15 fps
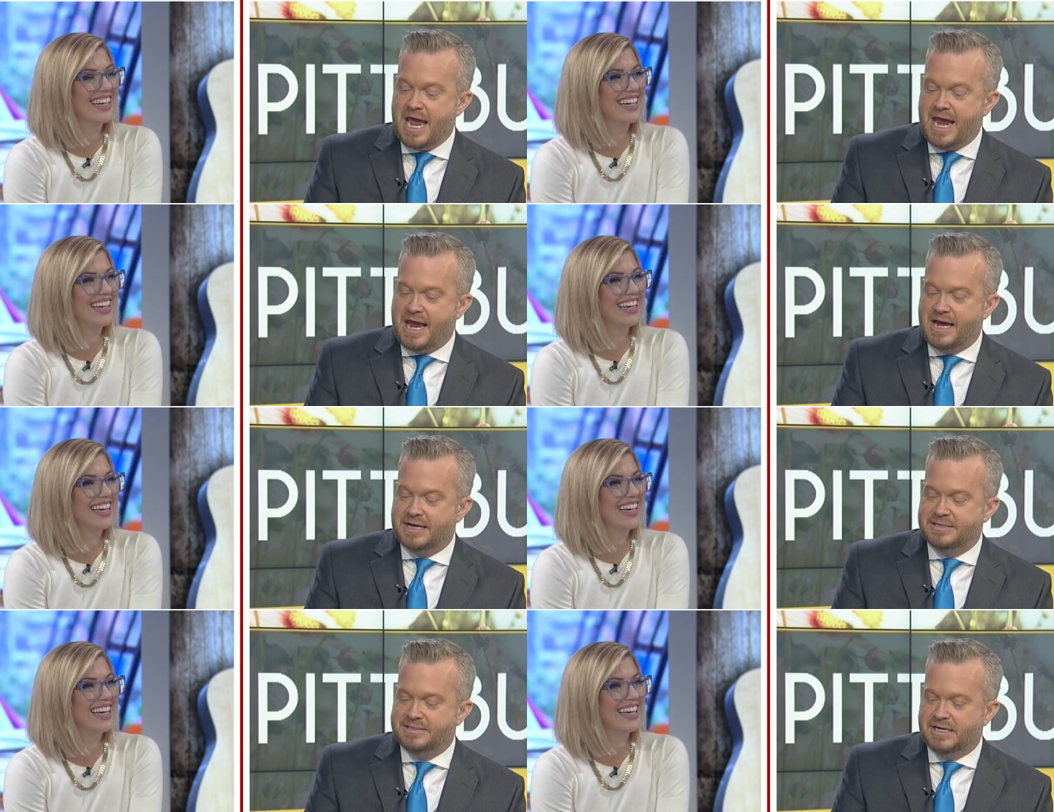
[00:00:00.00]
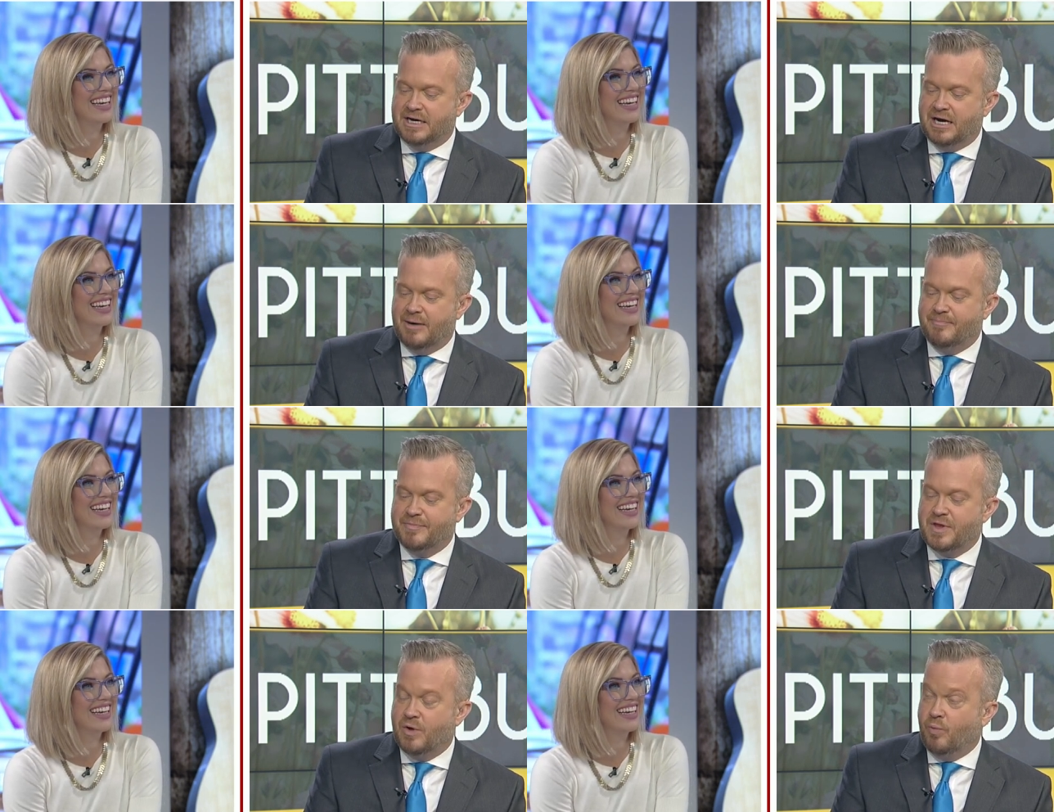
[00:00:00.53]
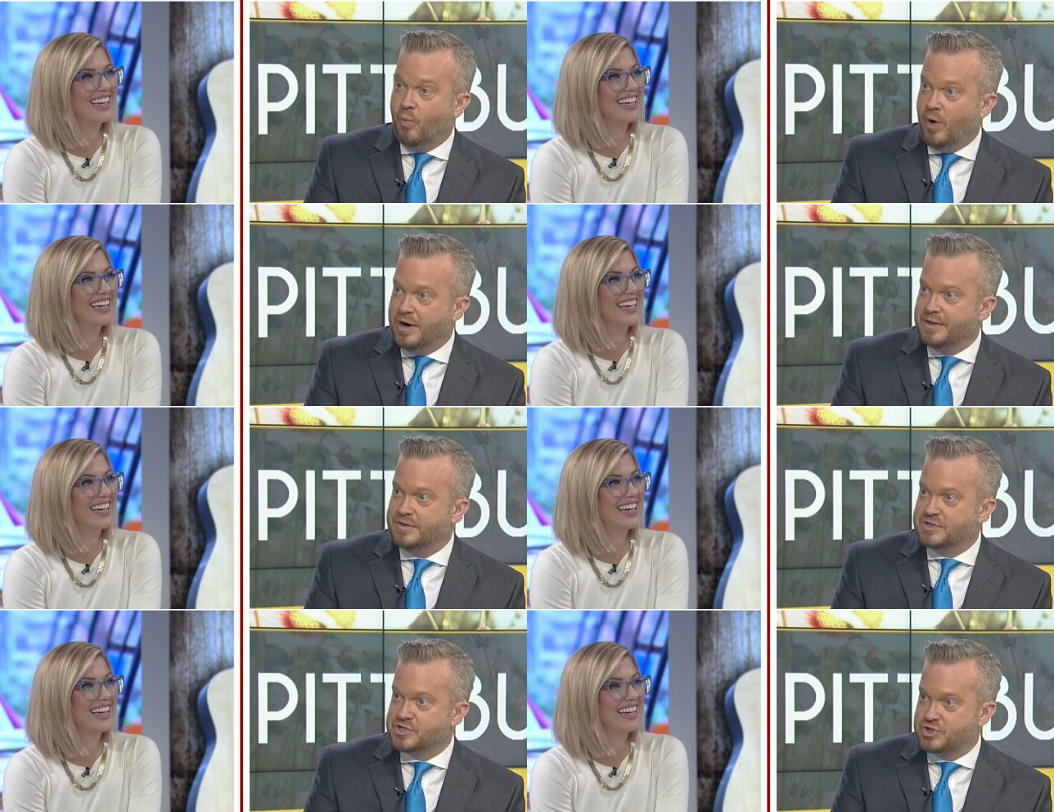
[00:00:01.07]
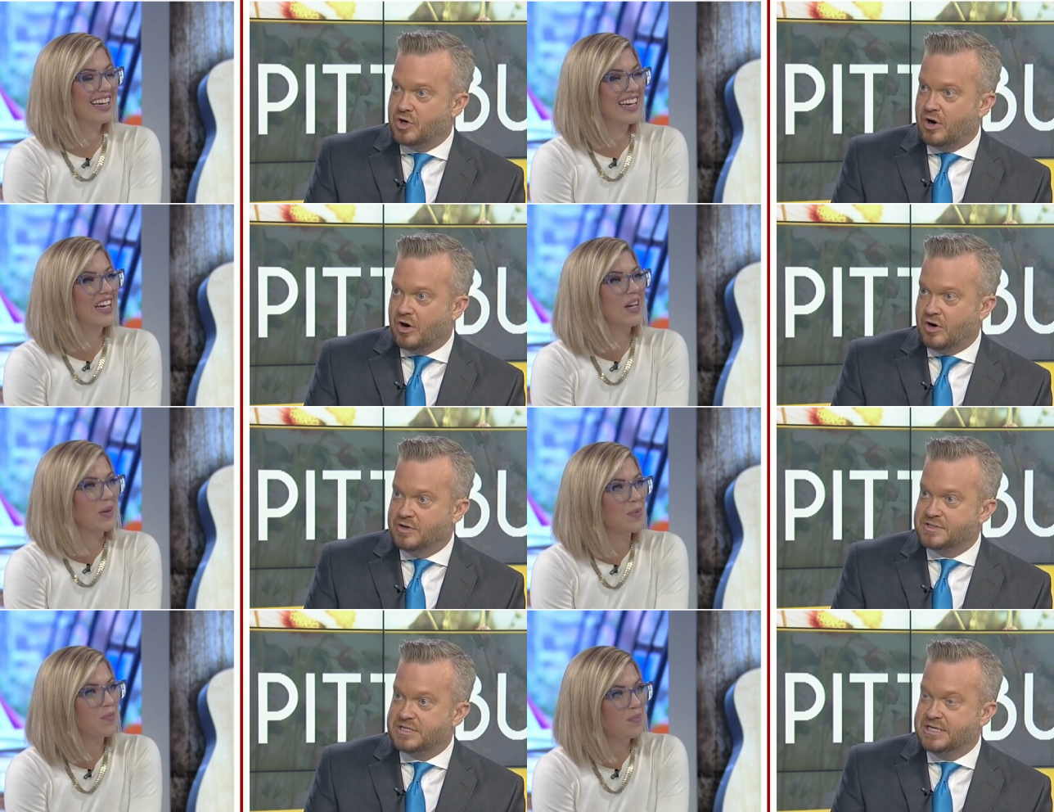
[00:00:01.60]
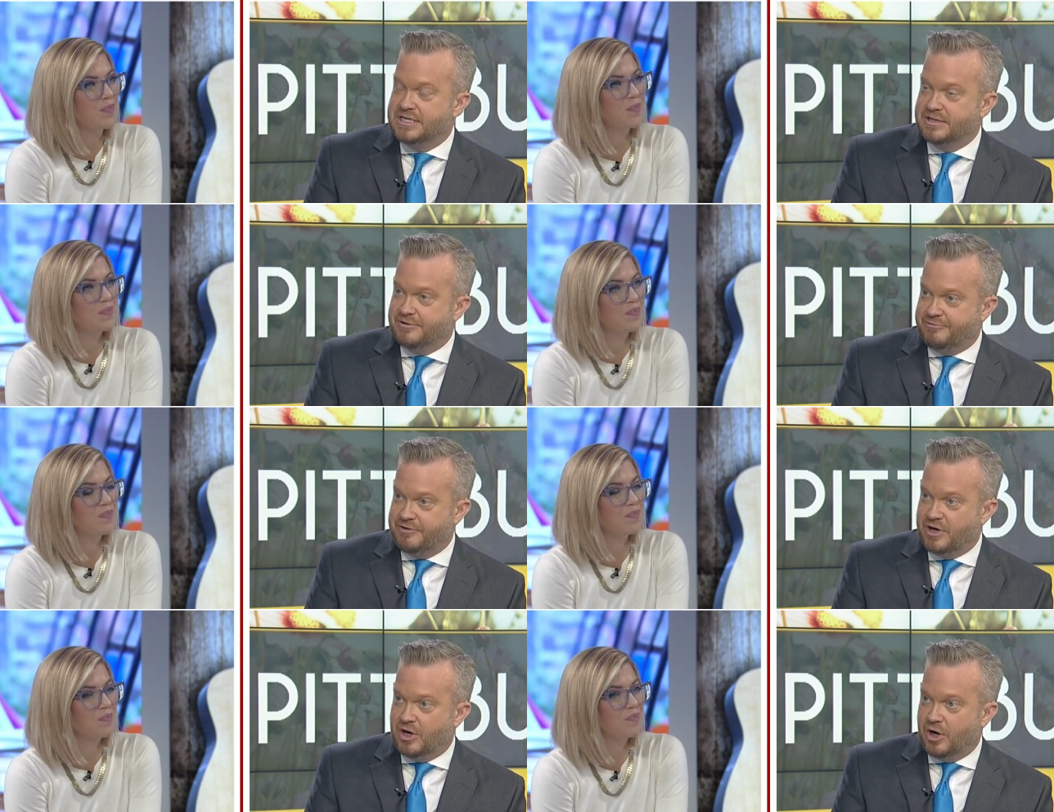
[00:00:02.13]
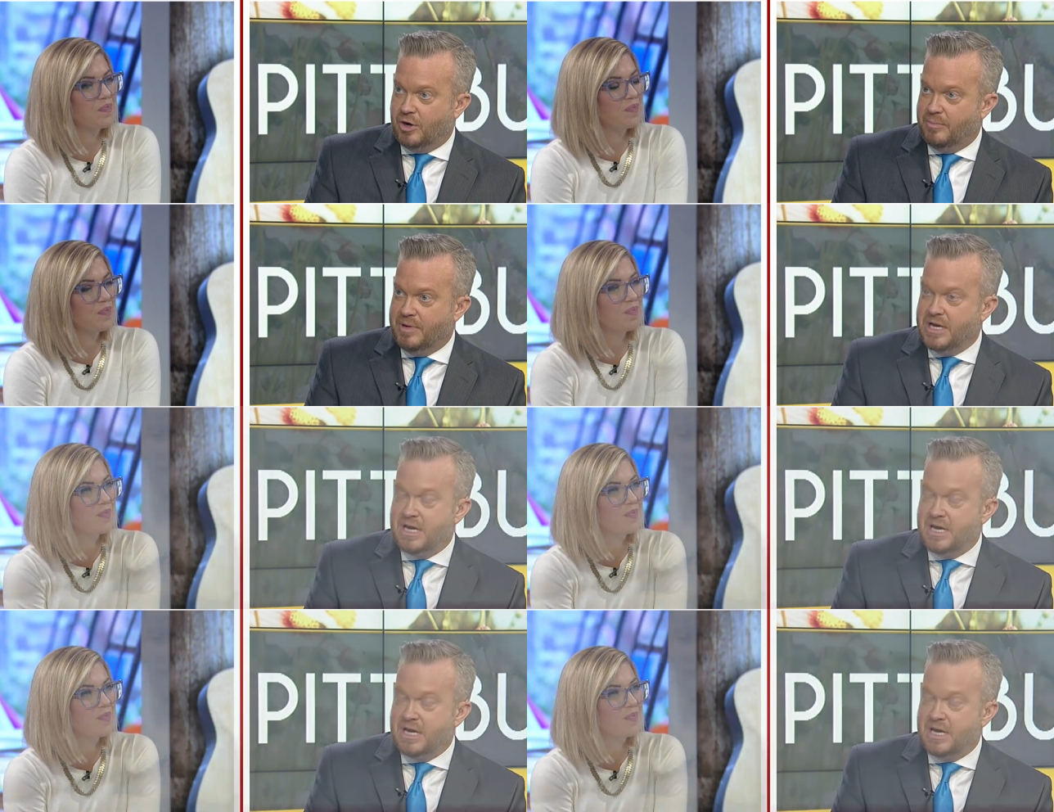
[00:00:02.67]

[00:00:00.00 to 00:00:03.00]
Speaker 1: and um, one of the stars in the film